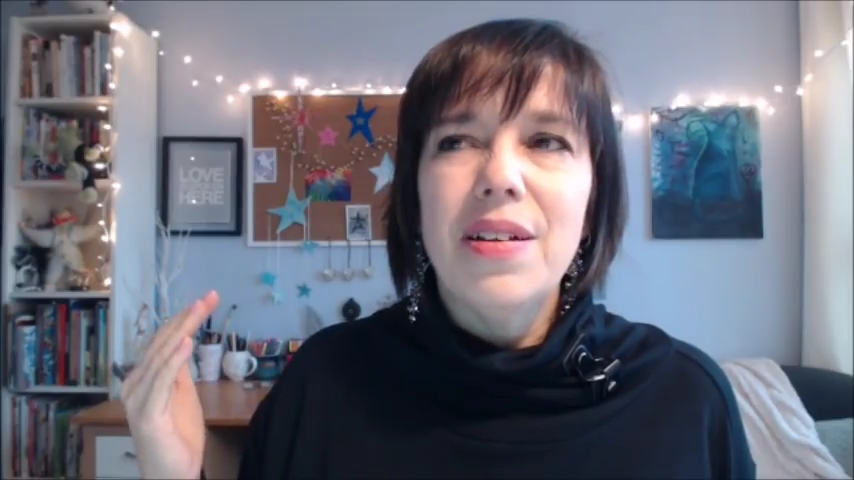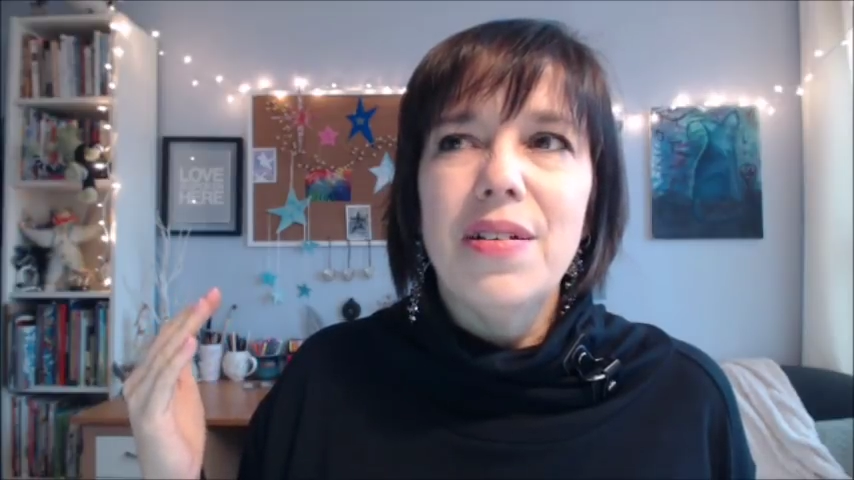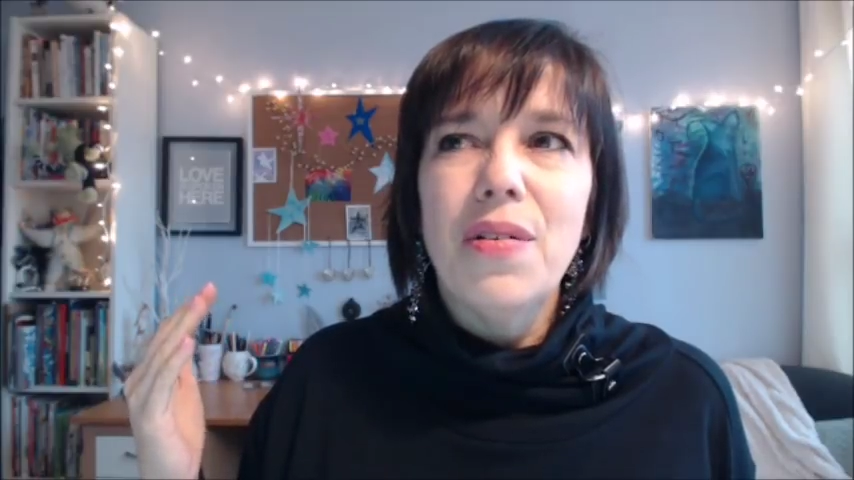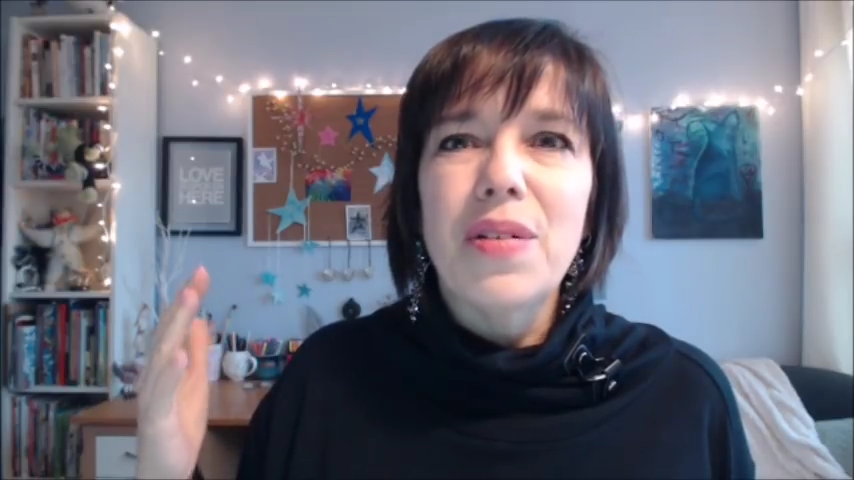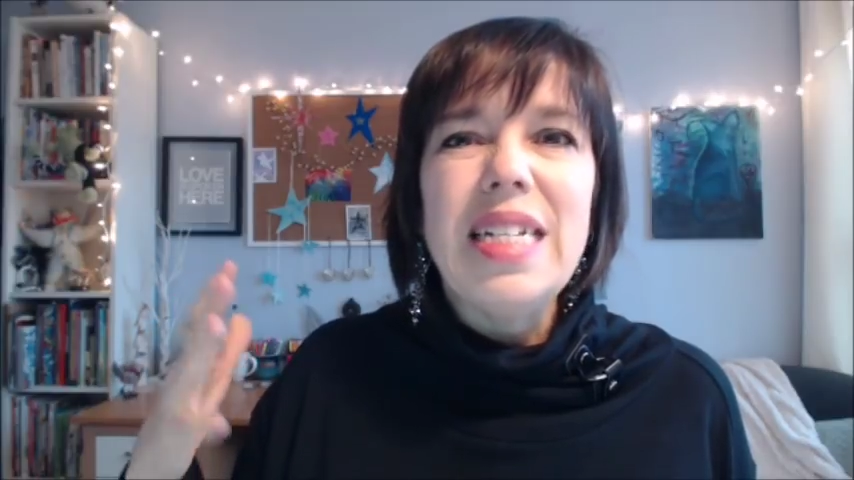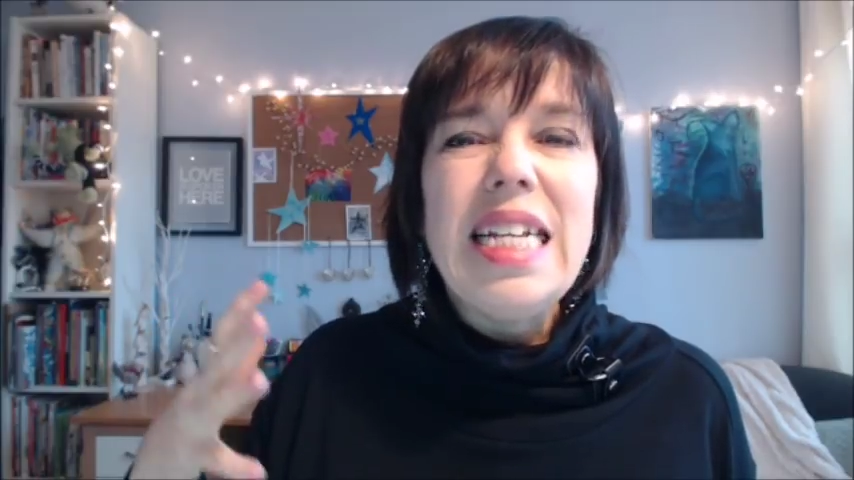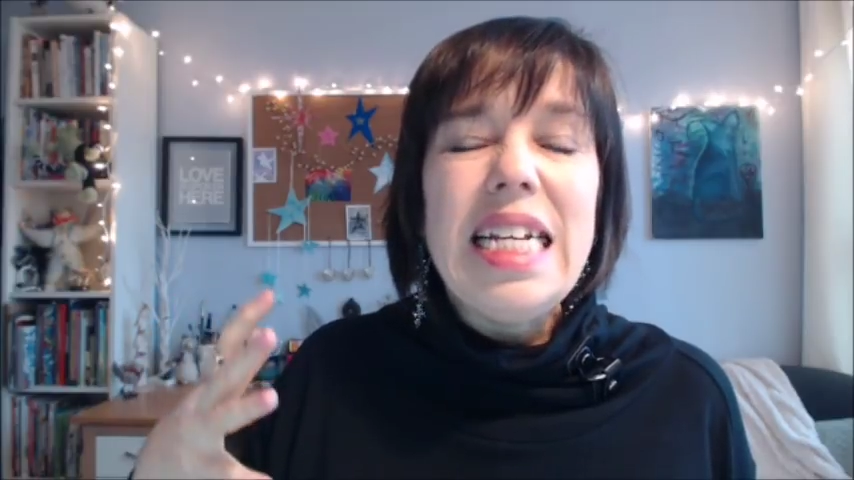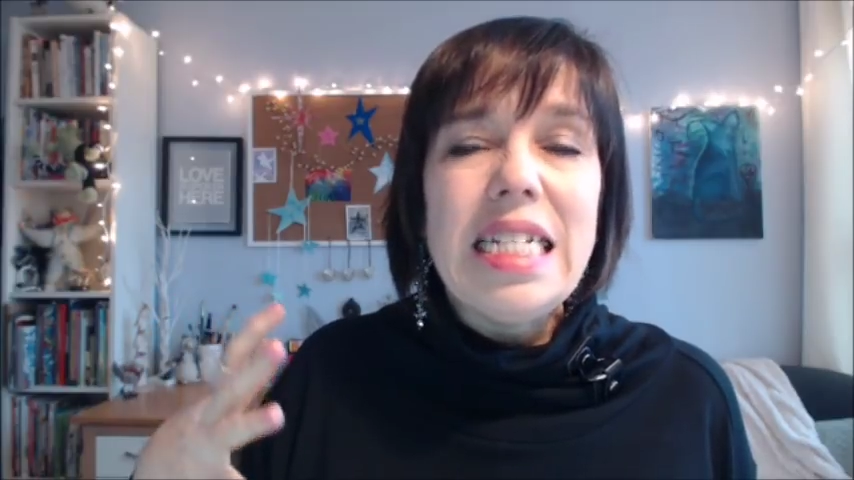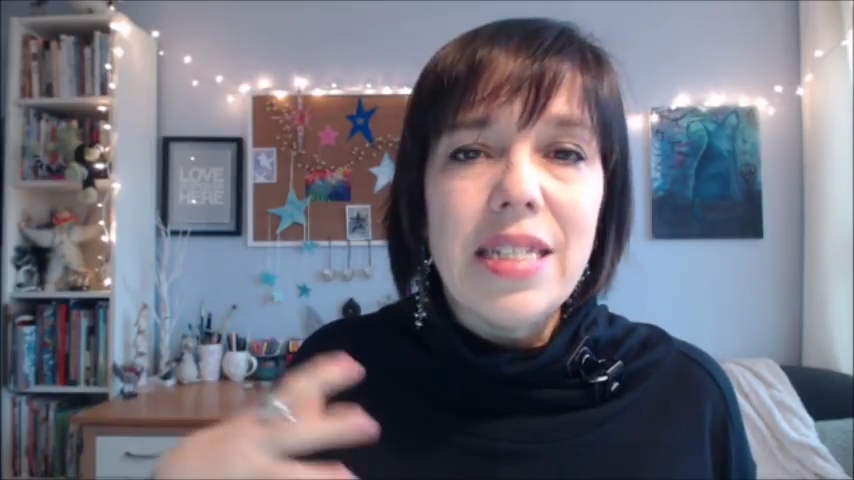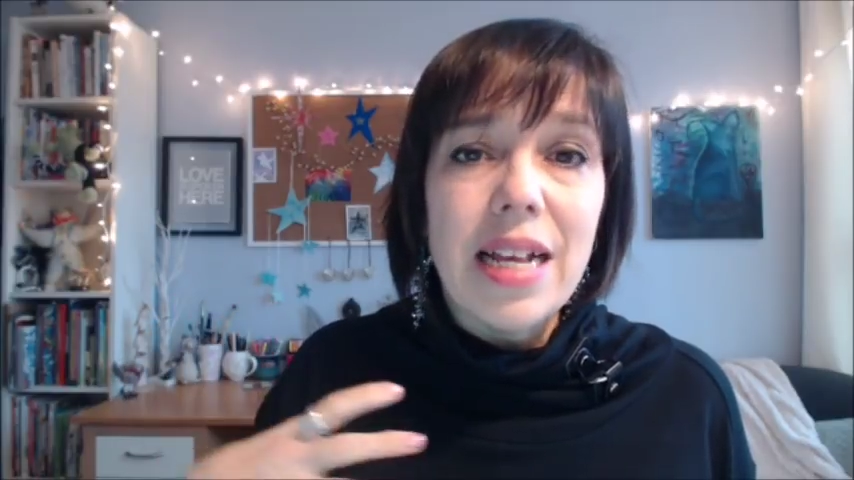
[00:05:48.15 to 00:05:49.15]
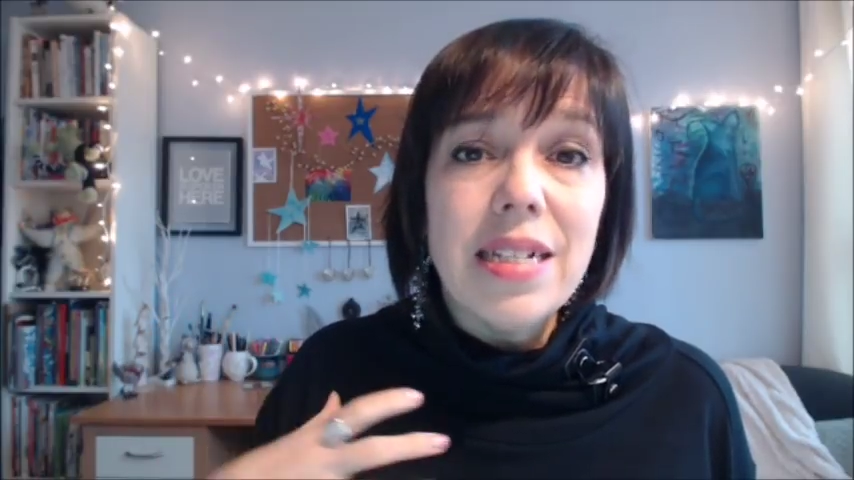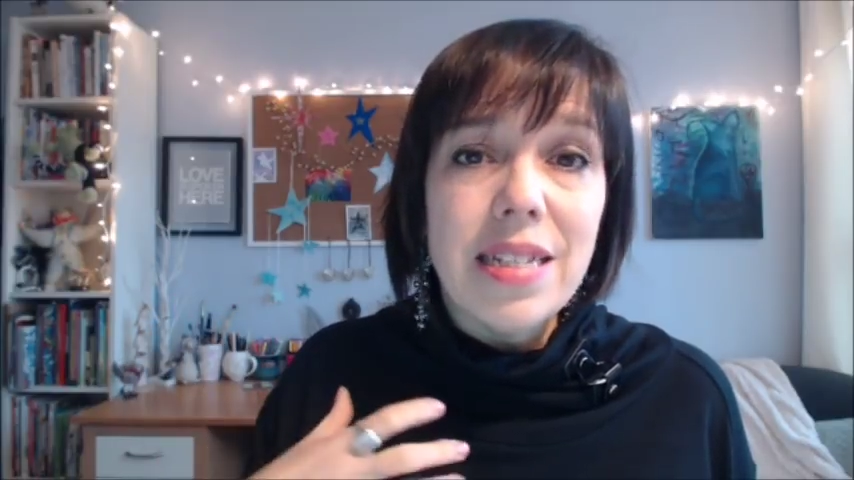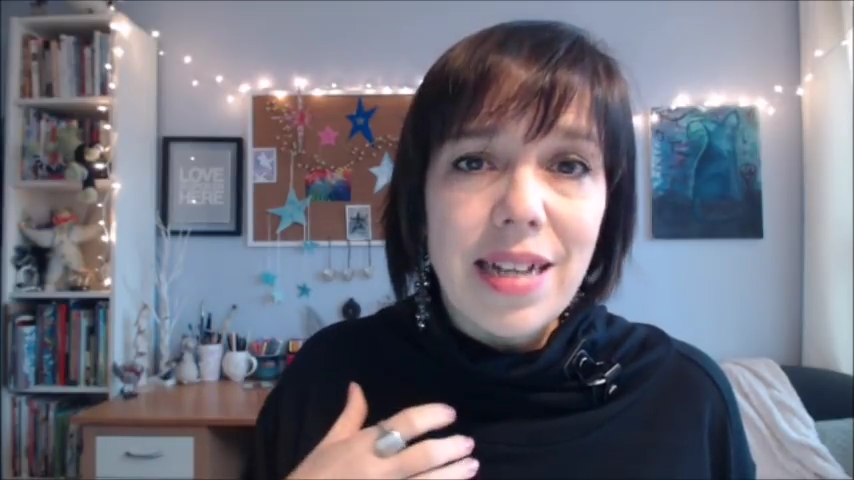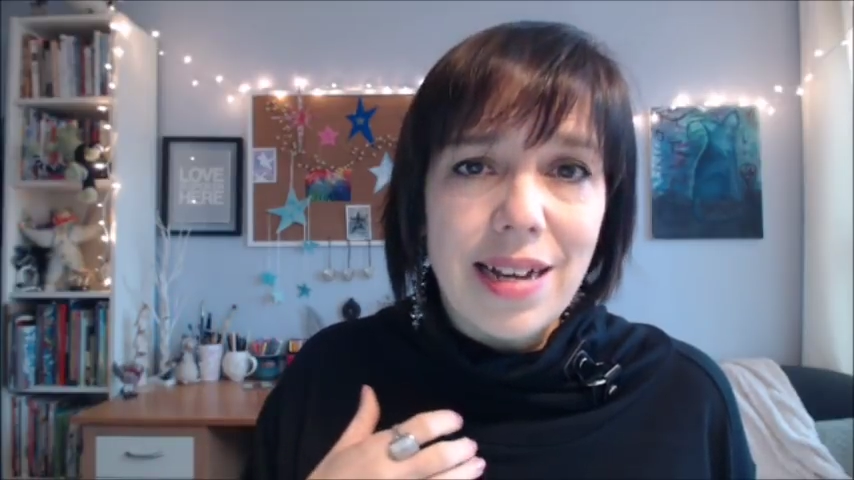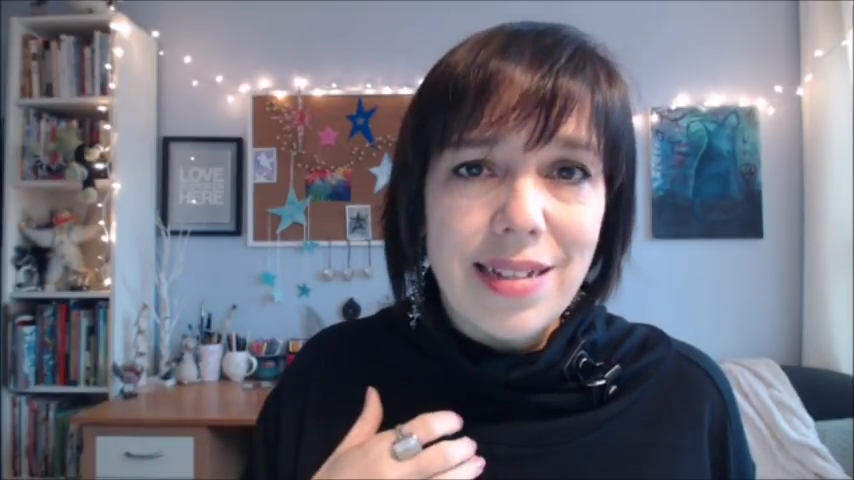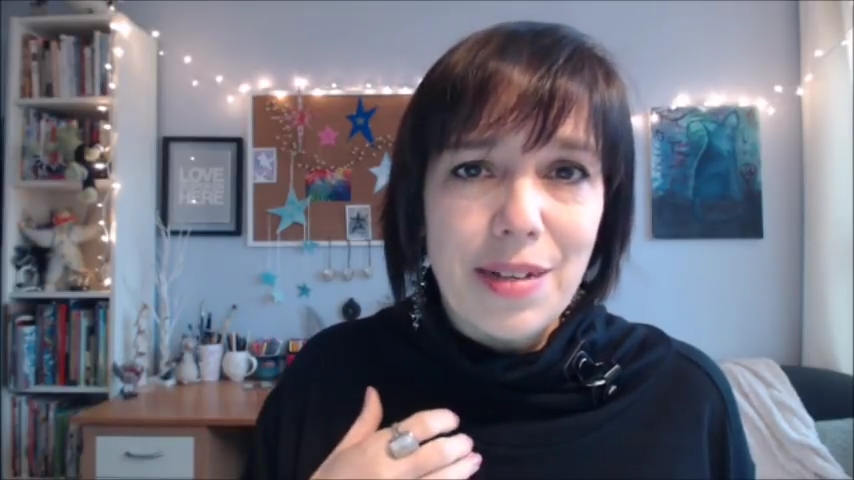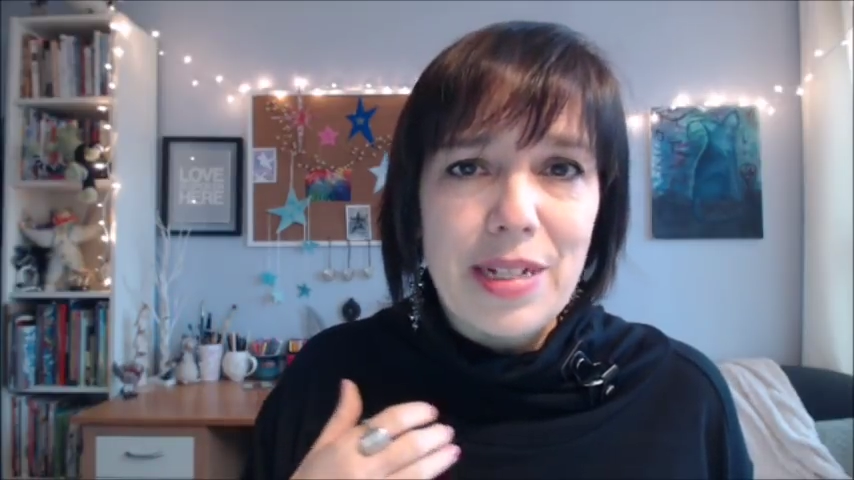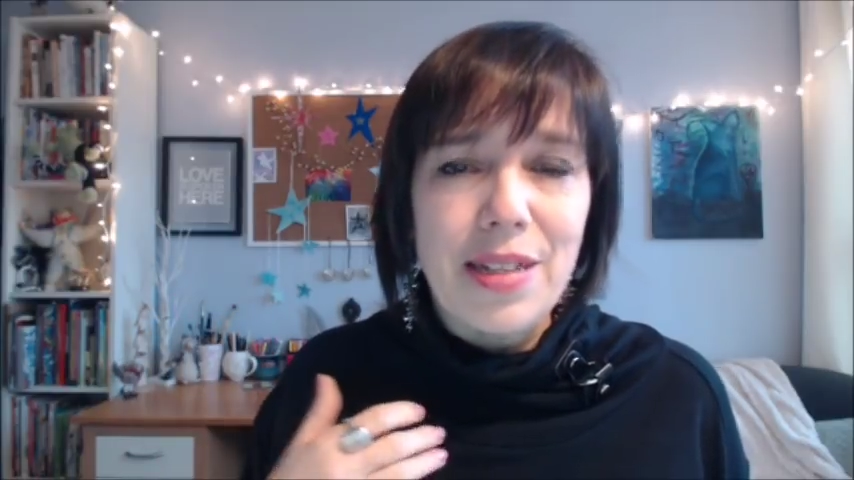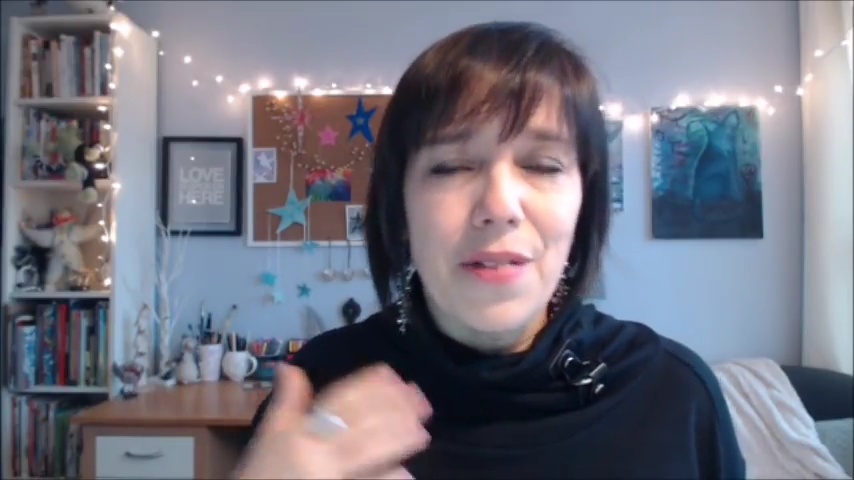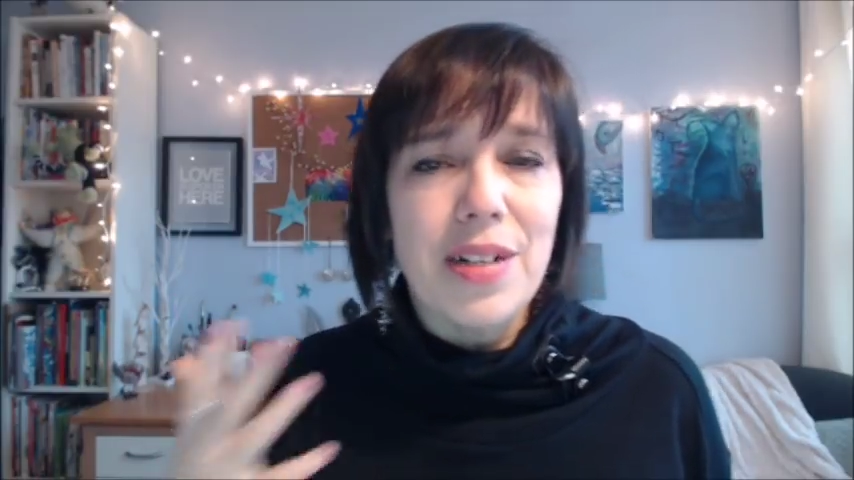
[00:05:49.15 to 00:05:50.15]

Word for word: or desensitizing myself,